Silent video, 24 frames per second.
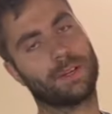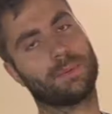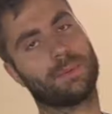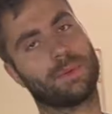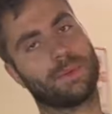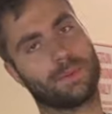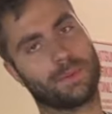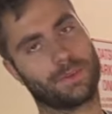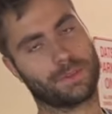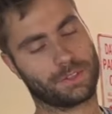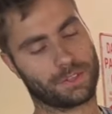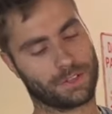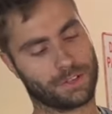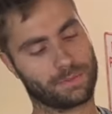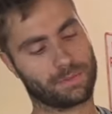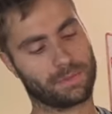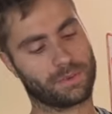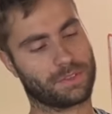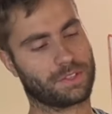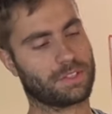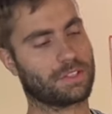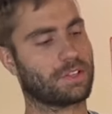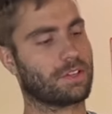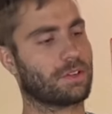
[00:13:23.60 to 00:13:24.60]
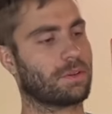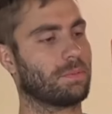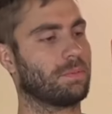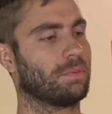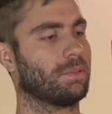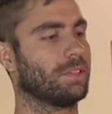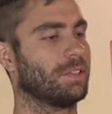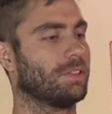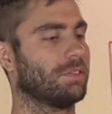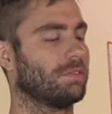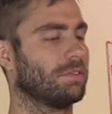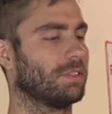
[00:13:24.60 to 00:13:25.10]
but it was almost a
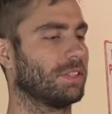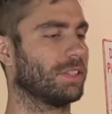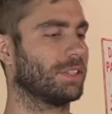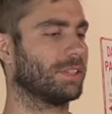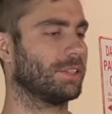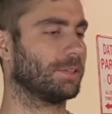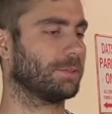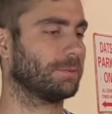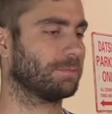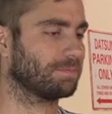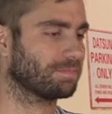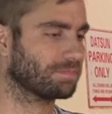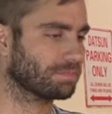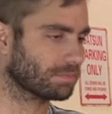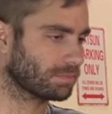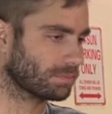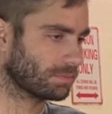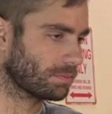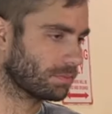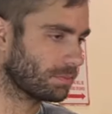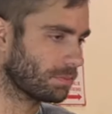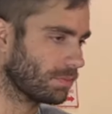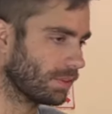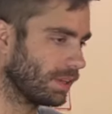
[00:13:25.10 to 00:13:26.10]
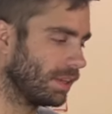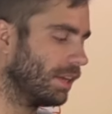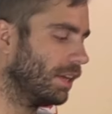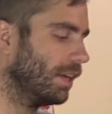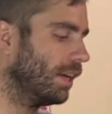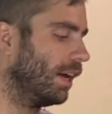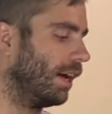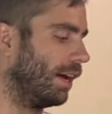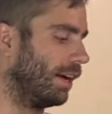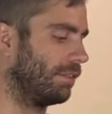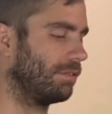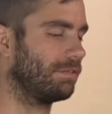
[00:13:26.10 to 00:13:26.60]
complete failure.
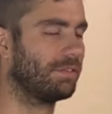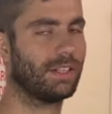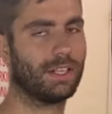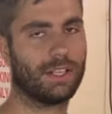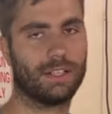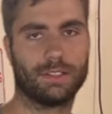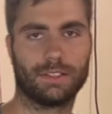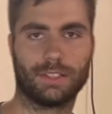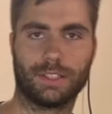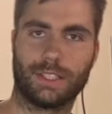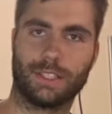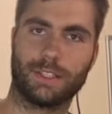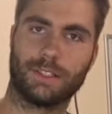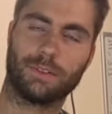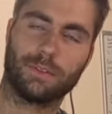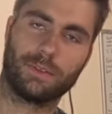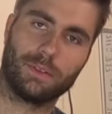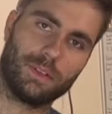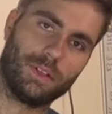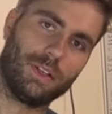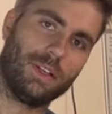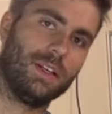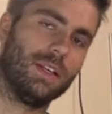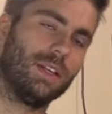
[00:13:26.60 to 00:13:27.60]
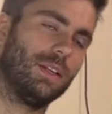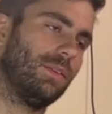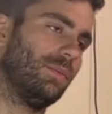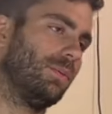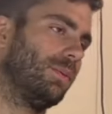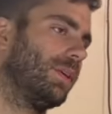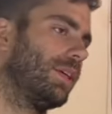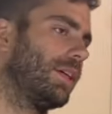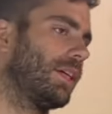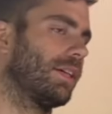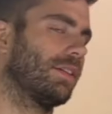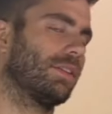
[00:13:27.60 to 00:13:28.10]
I found out
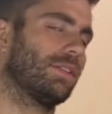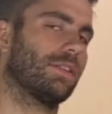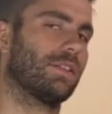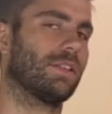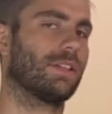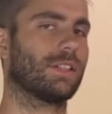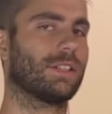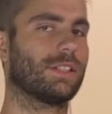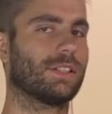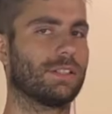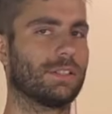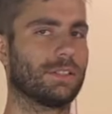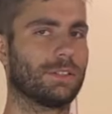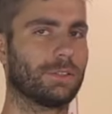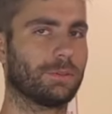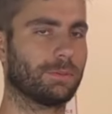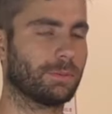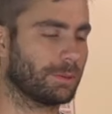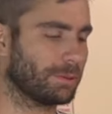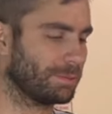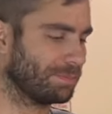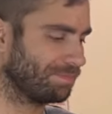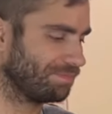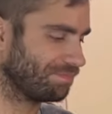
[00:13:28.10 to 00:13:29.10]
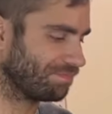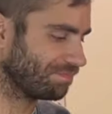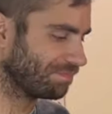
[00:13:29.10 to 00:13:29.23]
why I suck at aluminum.